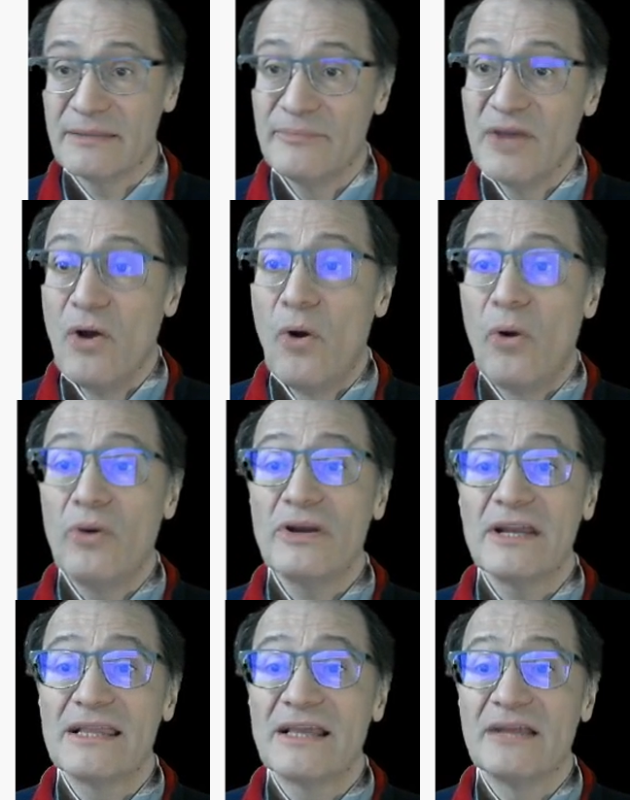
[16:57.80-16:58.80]
Or it
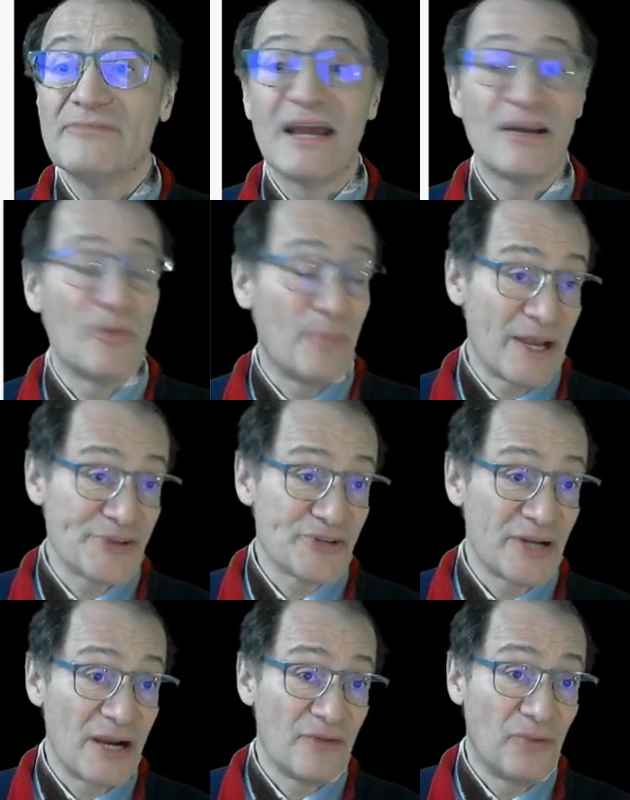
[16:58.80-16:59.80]
can be an operational
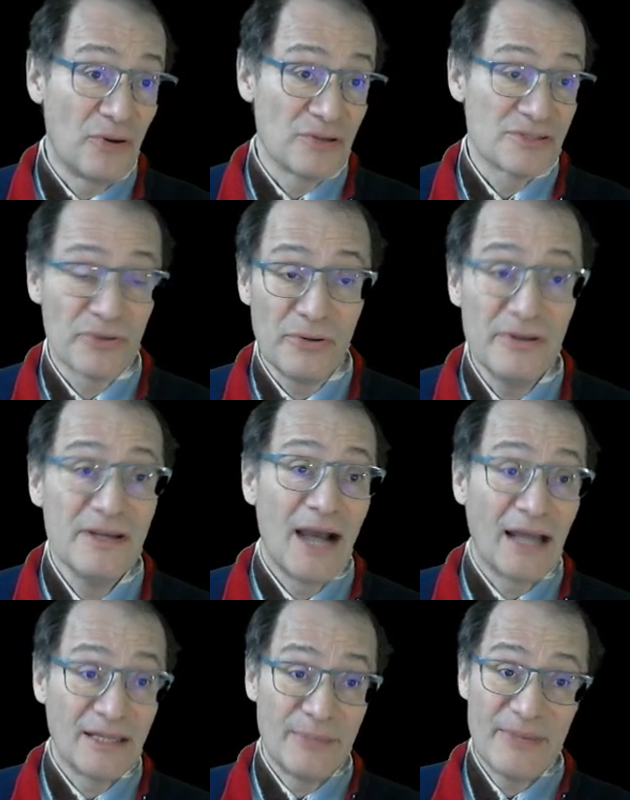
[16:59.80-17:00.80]
fault. So at the
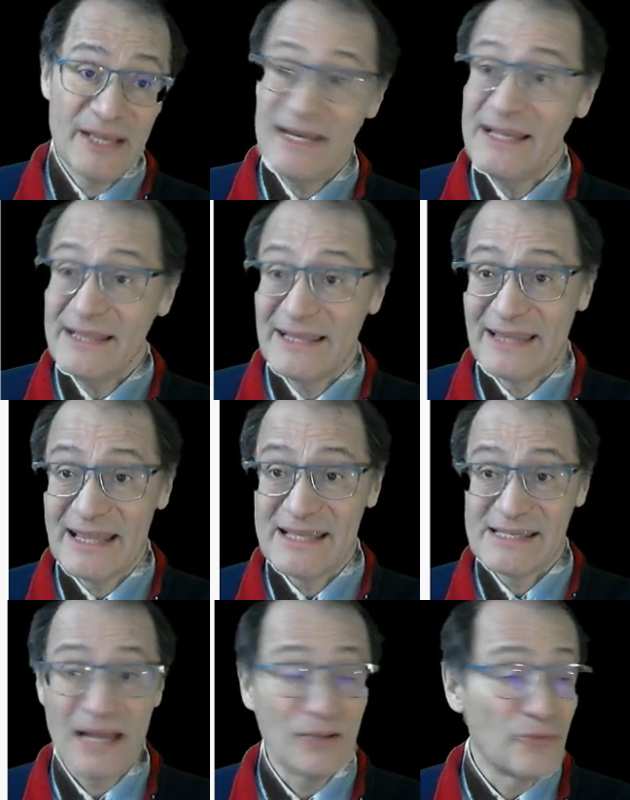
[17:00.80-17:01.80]
beginning the
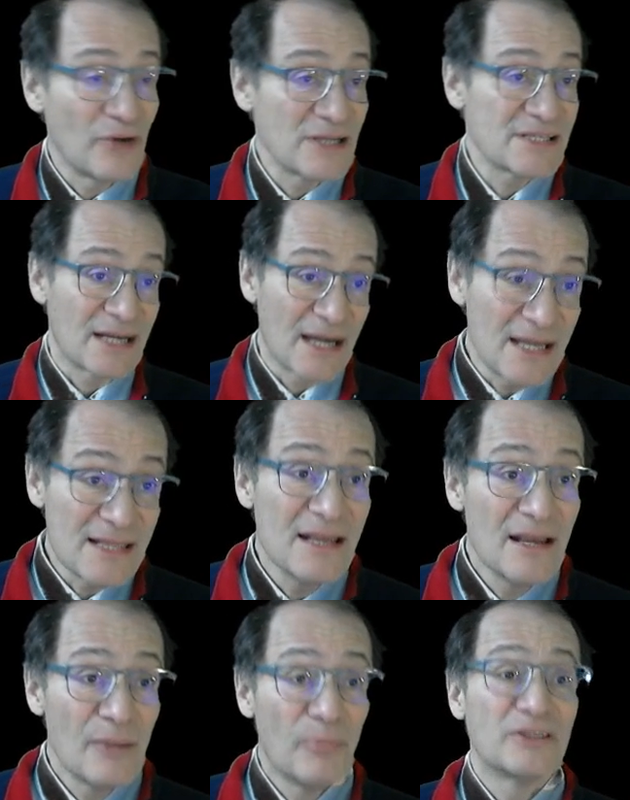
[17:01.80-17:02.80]
design was right,
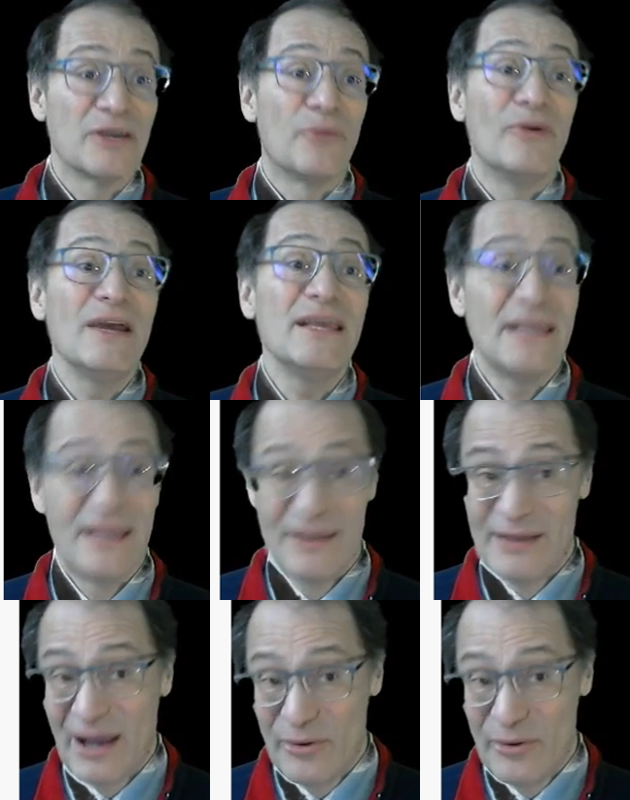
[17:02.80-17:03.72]
but the way how the